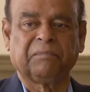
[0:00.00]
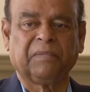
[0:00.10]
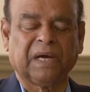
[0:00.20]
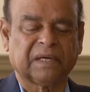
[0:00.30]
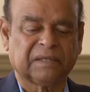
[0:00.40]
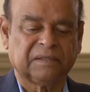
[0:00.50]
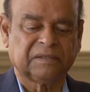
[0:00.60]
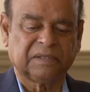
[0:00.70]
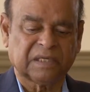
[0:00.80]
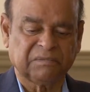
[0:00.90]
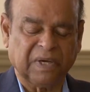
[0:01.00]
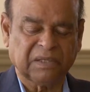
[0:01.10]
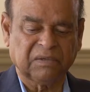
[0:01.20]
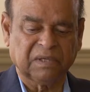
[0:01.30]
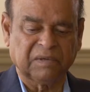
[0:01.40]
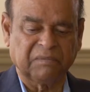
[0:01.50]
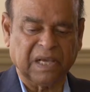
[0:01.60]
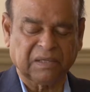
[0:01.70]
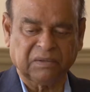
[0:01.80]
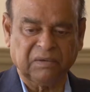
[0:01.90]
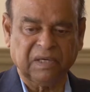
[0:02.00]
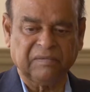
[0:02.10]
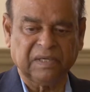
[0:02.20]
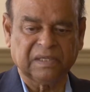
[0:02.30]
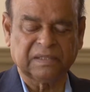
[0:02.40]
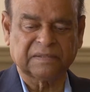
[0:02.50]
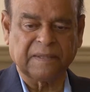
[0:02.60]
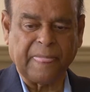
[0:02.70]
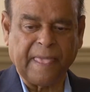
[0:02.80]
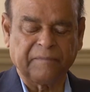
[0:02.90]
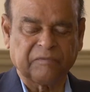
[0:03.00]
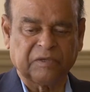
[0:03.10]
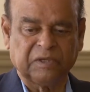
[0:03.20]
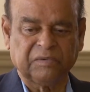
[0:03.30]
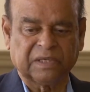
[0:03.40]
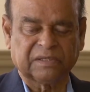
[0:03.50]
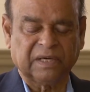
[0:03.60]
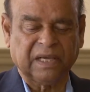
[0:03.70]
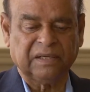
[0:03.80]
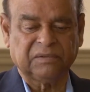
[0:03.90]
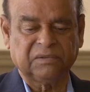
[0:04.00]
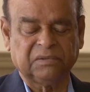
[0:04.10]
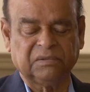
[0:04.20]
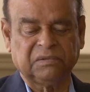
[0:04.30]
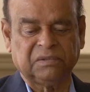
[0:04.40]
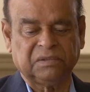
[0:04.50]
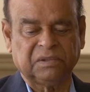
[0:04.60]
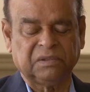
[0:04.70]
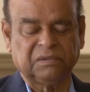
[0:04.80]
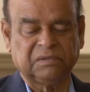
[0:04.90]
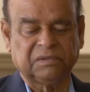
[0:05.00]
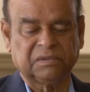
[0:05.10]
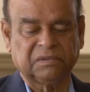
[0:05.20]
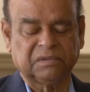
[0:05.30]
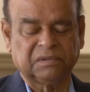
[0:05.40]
But that's micro level. Macro level is you are trying to use